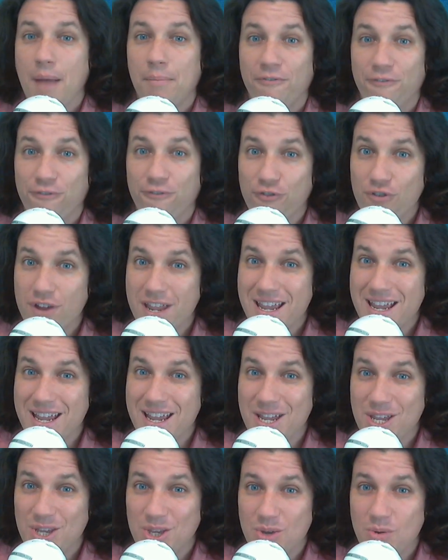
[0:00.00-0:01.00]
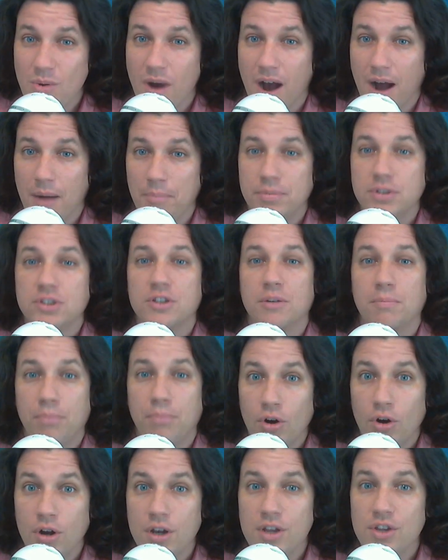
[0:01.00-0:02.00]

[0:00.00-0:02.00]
freeing you up to put